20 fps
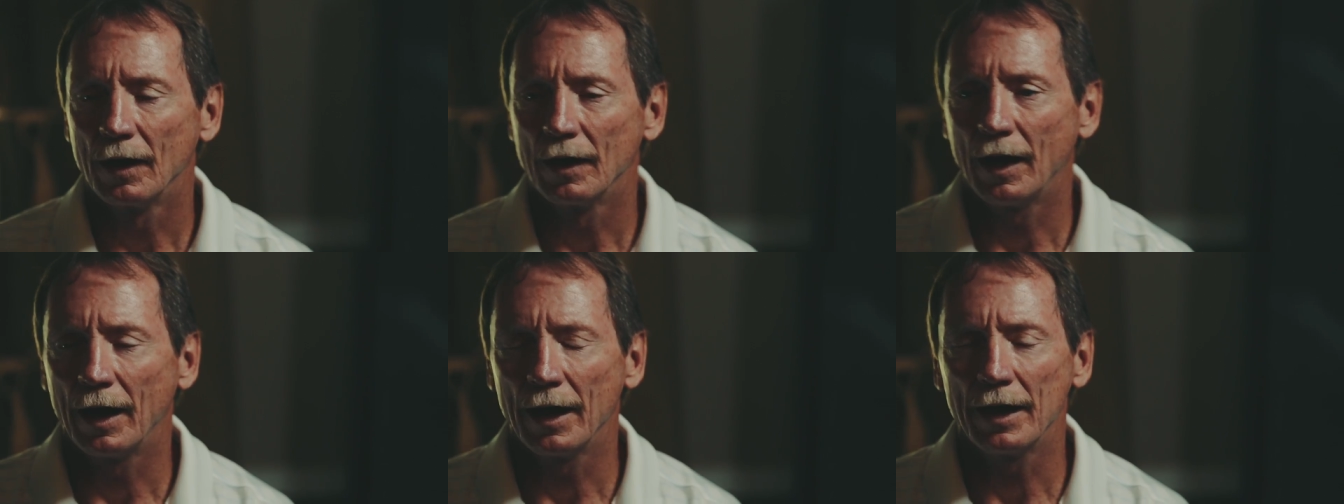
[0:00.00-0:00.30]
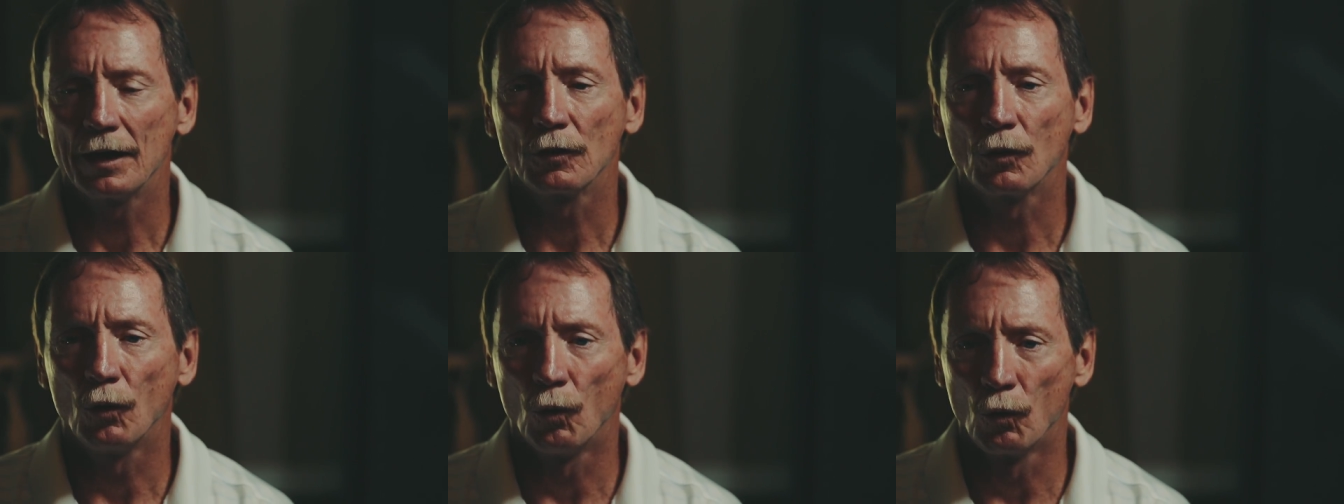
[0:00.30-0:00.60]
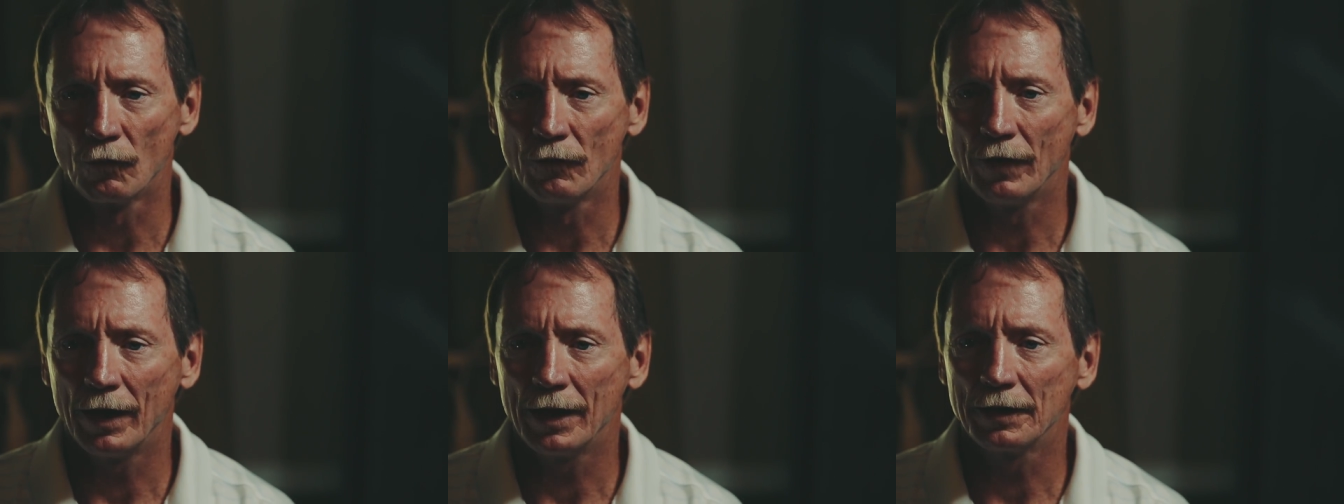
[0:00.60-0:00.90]
I had a
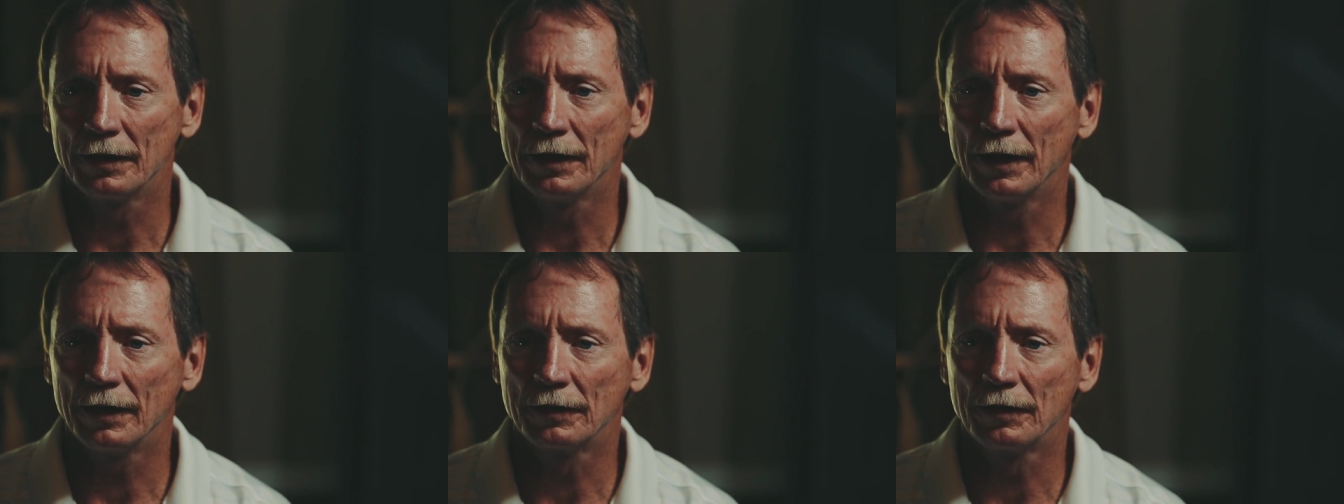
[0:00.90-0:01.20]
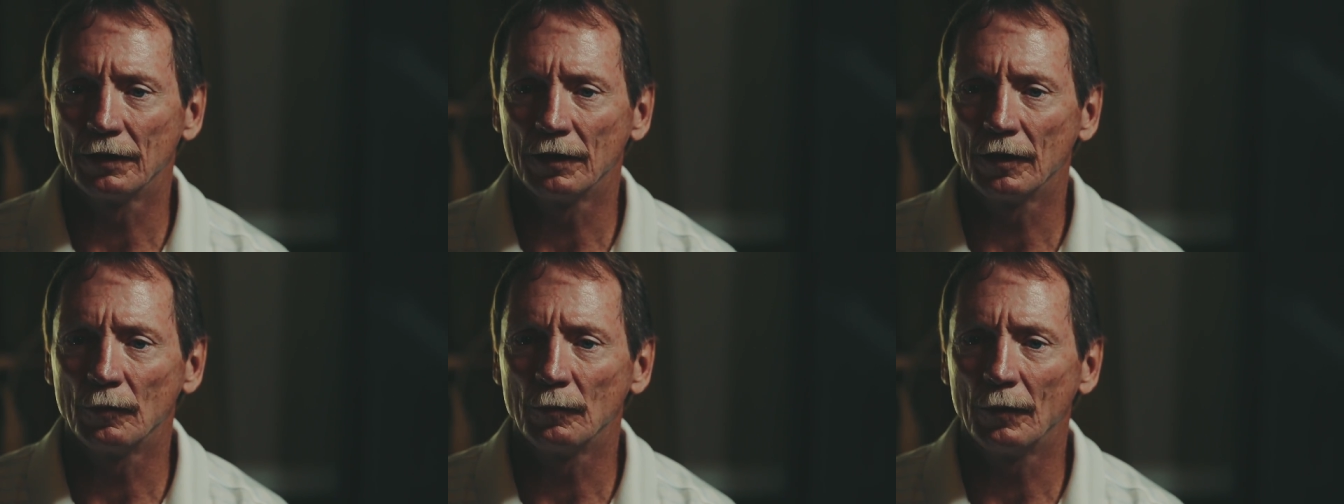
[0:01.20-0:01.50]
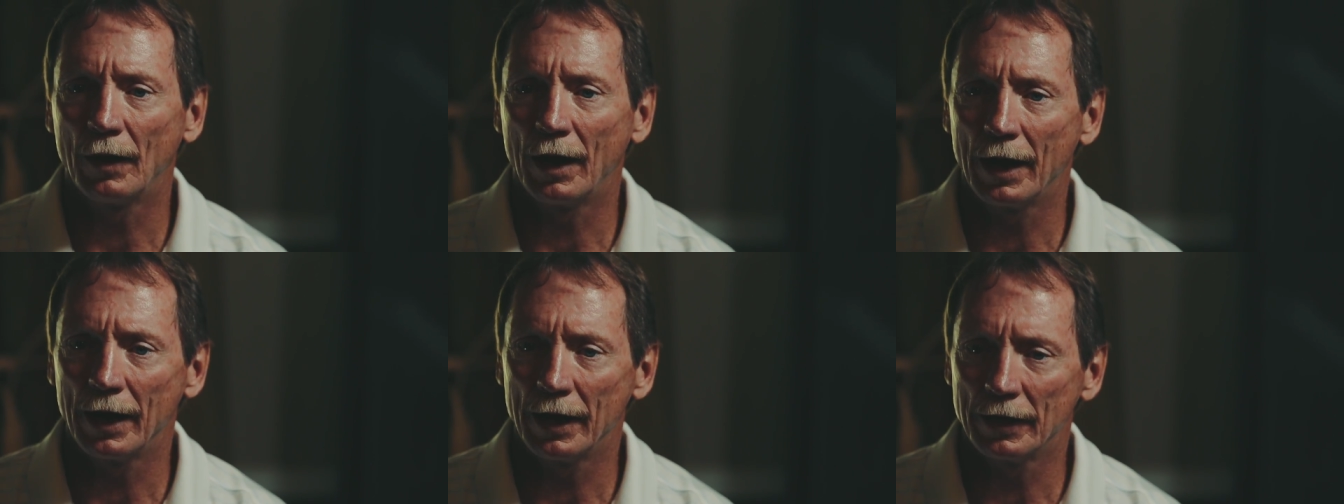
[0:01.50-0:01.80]
Corvette that
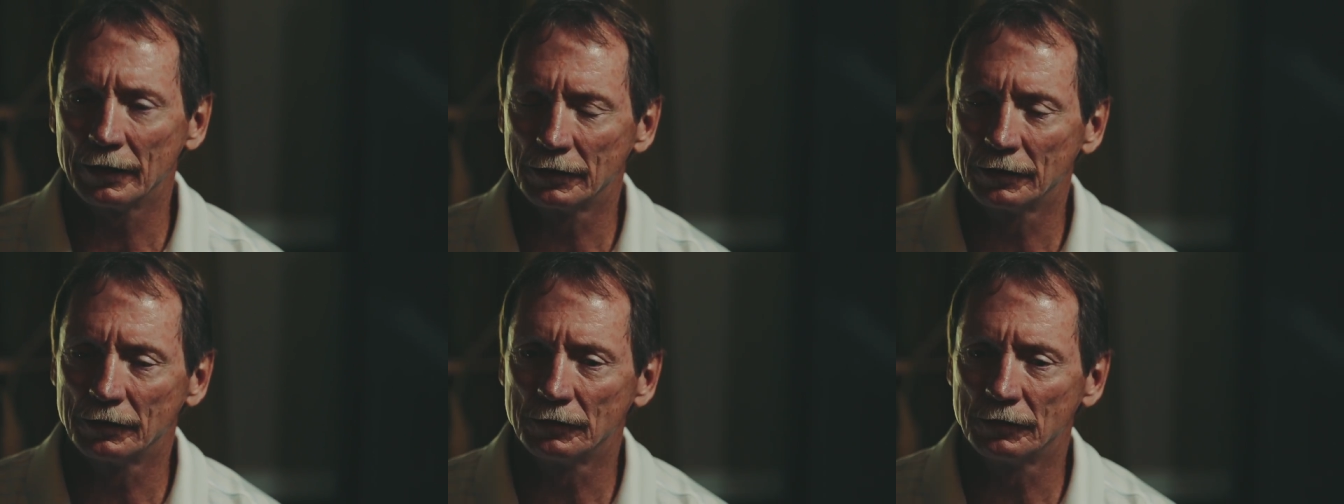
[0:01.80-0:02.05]
um, I had